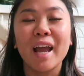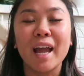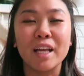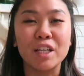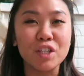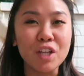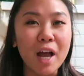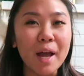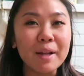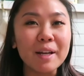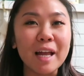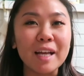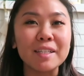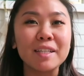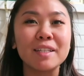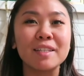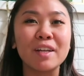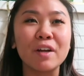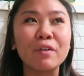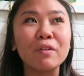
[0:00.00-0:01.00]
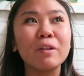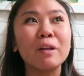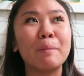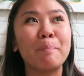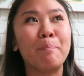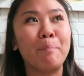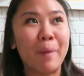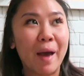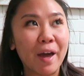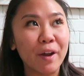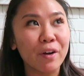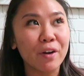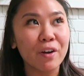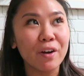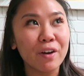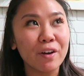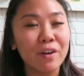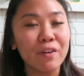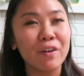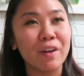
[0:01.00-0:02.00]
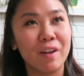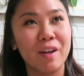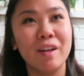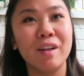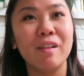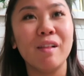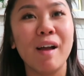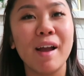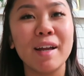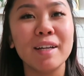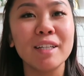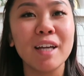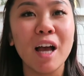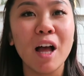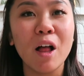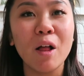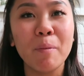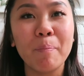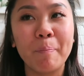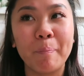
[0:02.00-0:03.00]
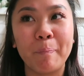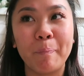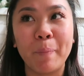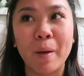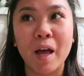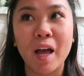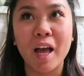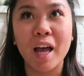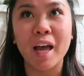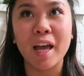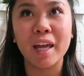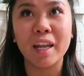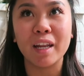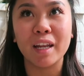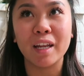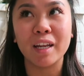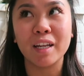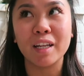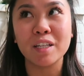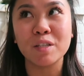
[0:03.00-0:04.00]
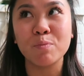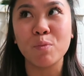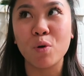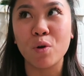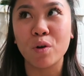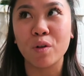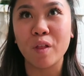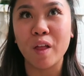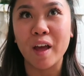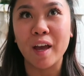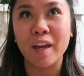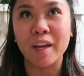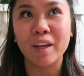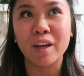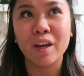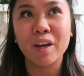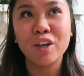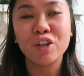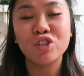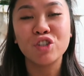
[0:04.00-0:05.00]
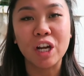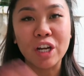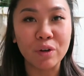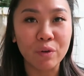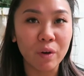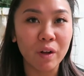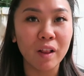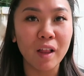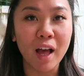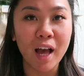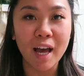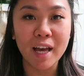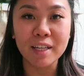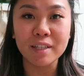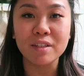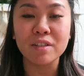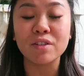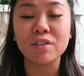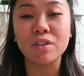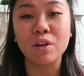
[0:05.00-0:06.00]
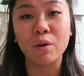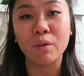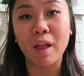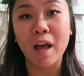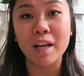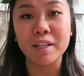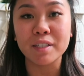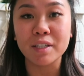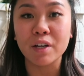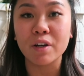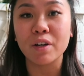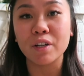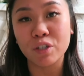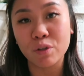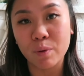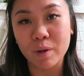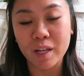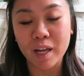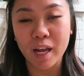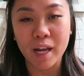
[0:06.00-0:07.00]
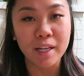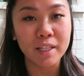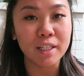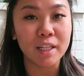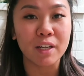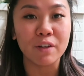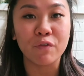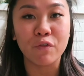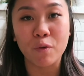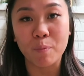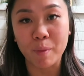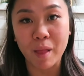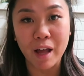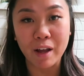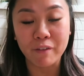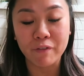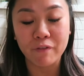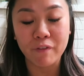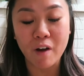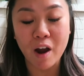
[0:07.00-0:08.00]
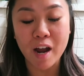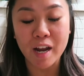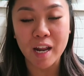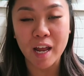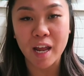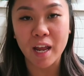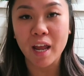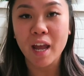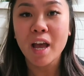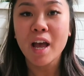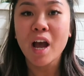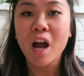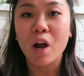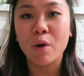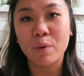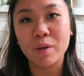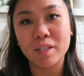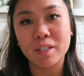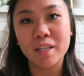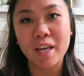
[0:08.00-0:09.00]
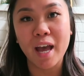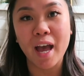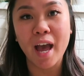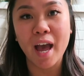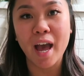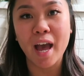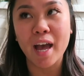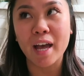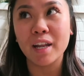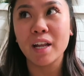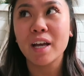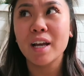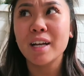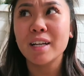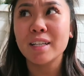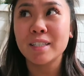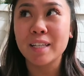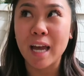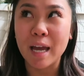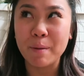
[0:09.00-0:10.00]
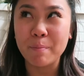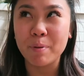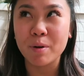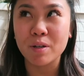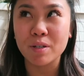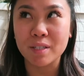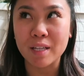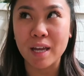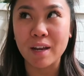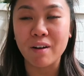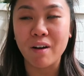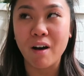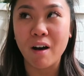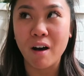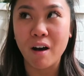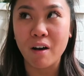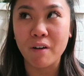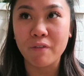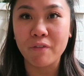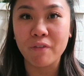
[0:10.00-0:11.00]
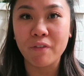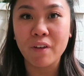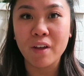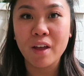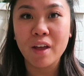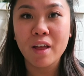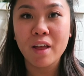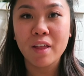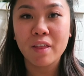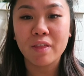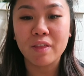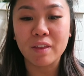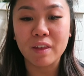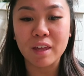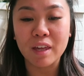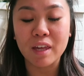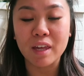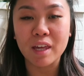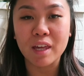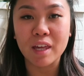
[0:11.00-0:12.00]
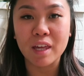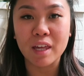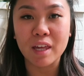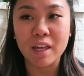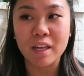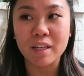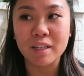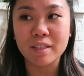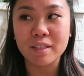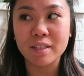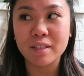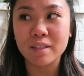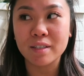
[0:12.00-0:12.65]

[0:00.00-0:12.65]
it's not necessarily better in clientele, but it is more like generalized. So last year in 2018 for Black Friday, Aritzia had 10% off the